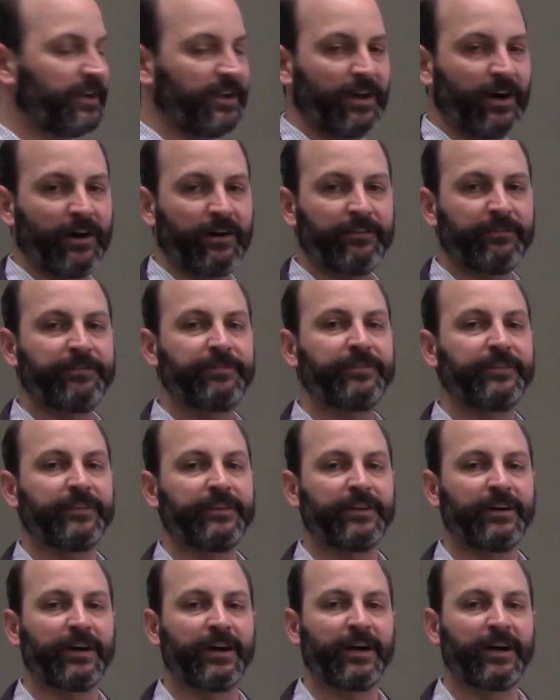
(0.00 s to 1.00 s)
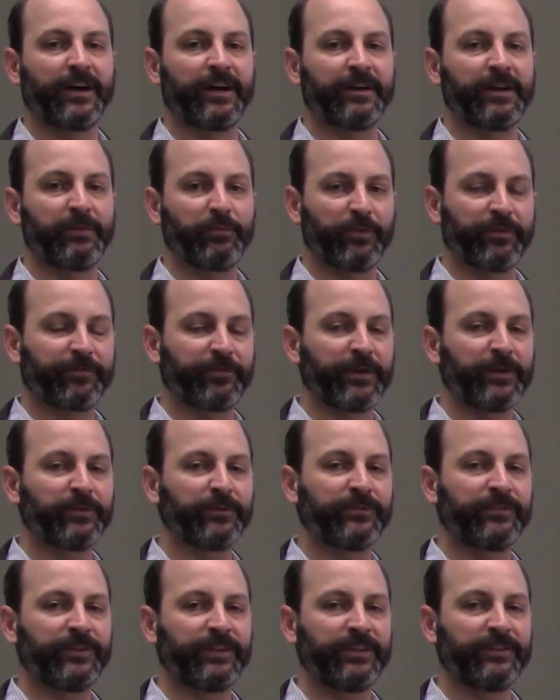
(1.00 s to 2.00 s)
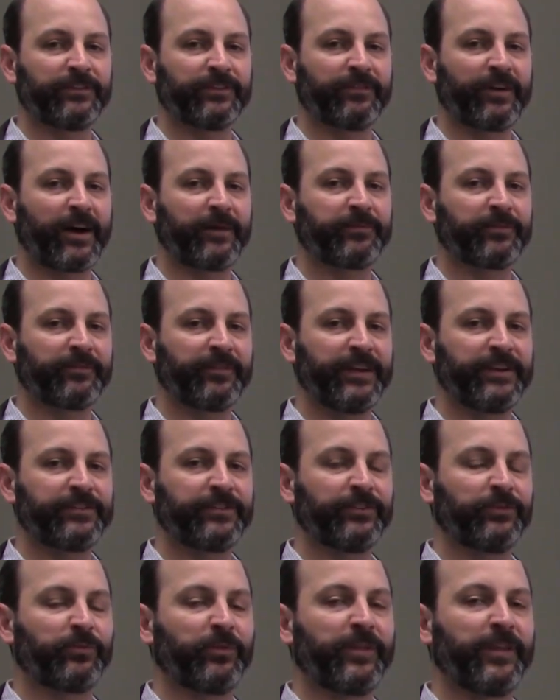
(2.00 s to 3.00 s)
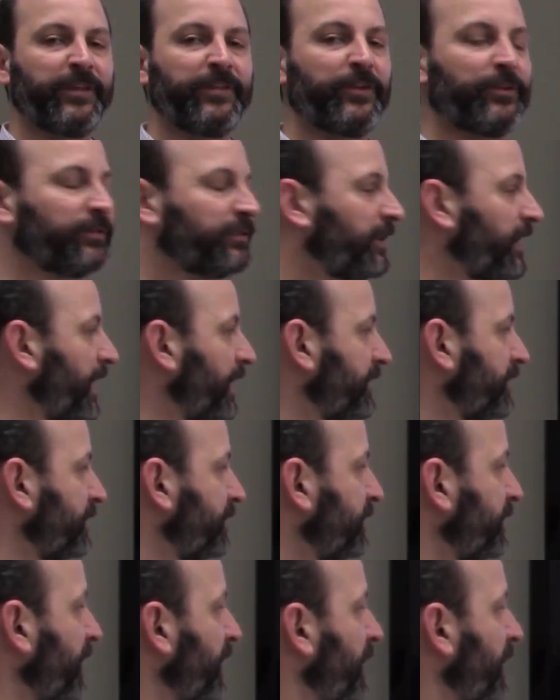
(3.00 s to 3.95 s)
of with frequencies of observations within those classes,